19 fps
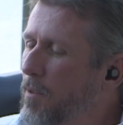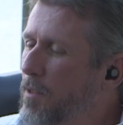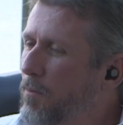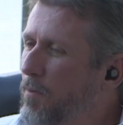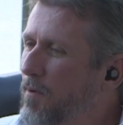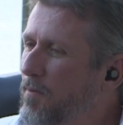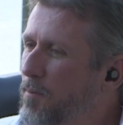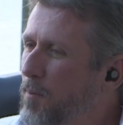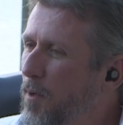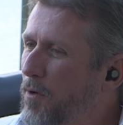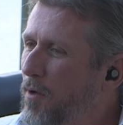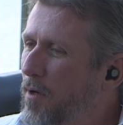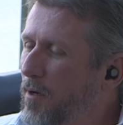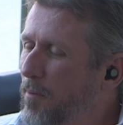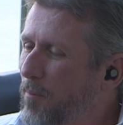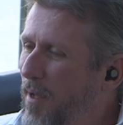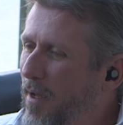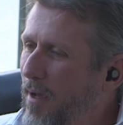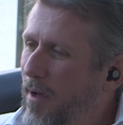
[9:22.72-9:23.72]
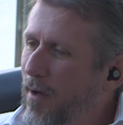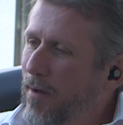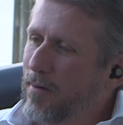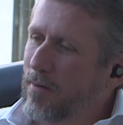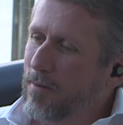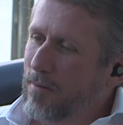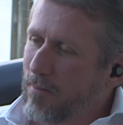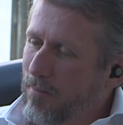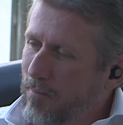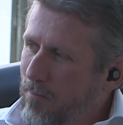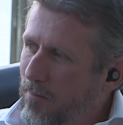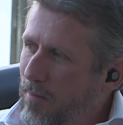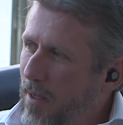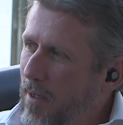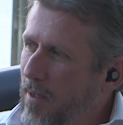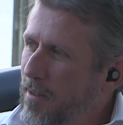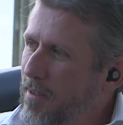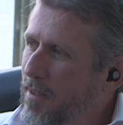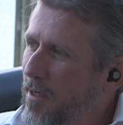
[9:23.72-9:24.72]
So we've spoken about
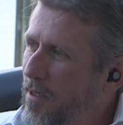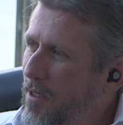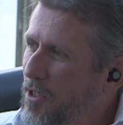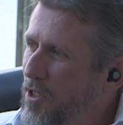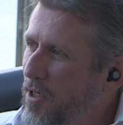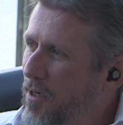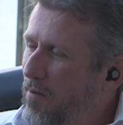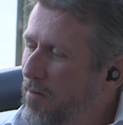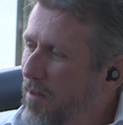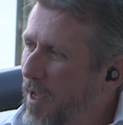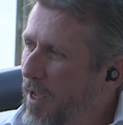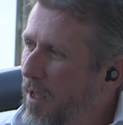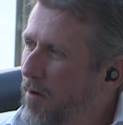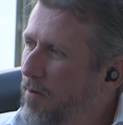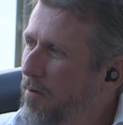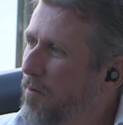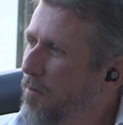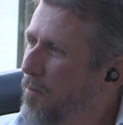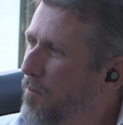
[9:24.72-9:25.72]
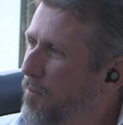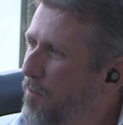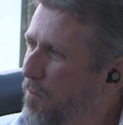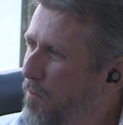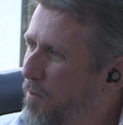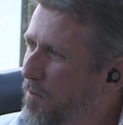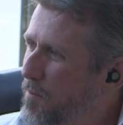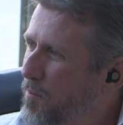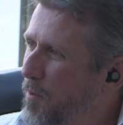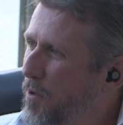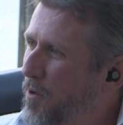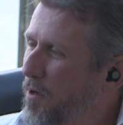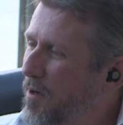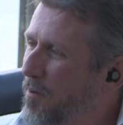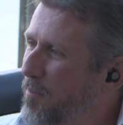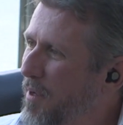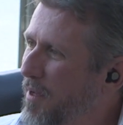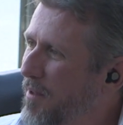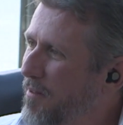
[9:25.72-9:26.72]
Dukajung land, we've
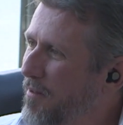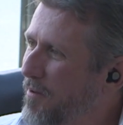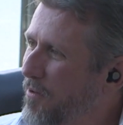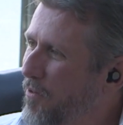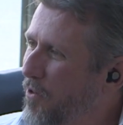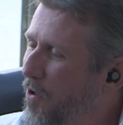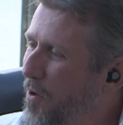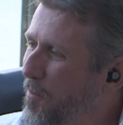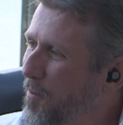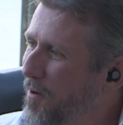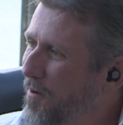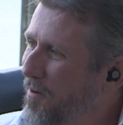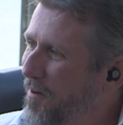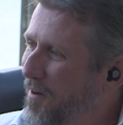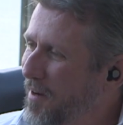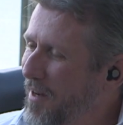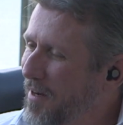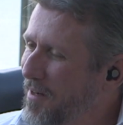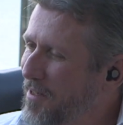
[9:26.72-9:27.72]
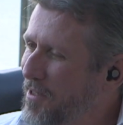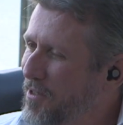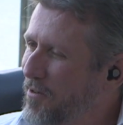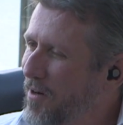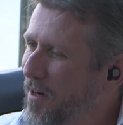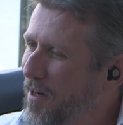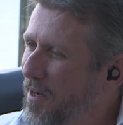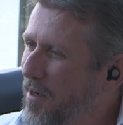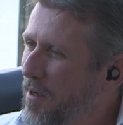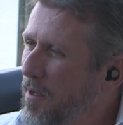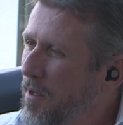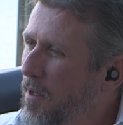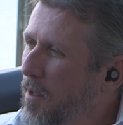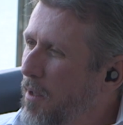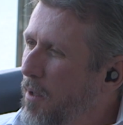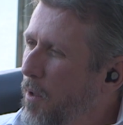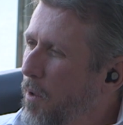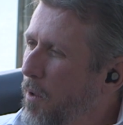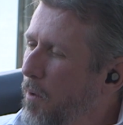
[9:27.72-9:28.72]
spoken about the climate and Australia.
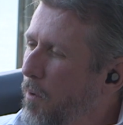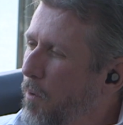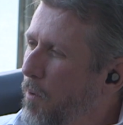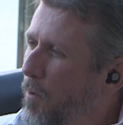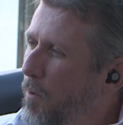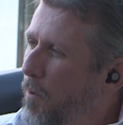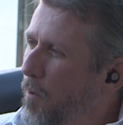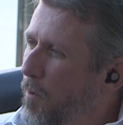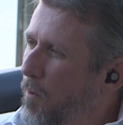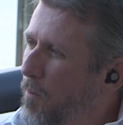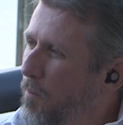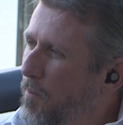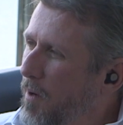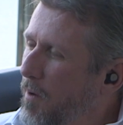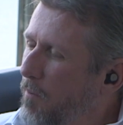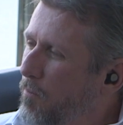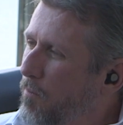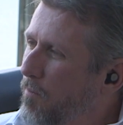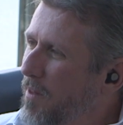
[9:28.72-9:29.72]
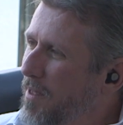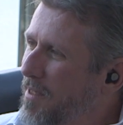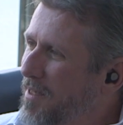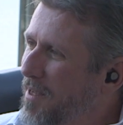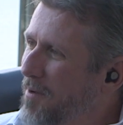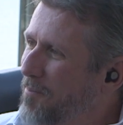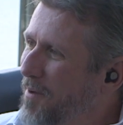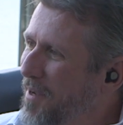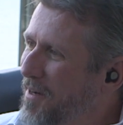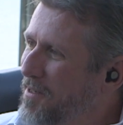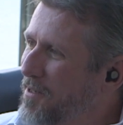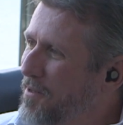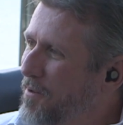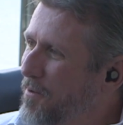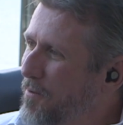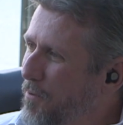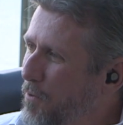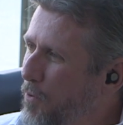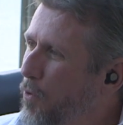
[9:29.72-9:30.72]
Now let's come back
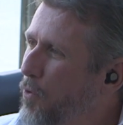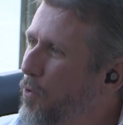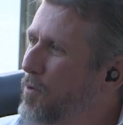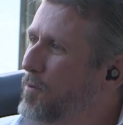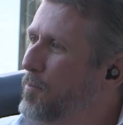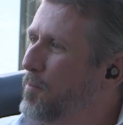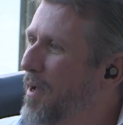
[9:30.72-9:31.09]
to your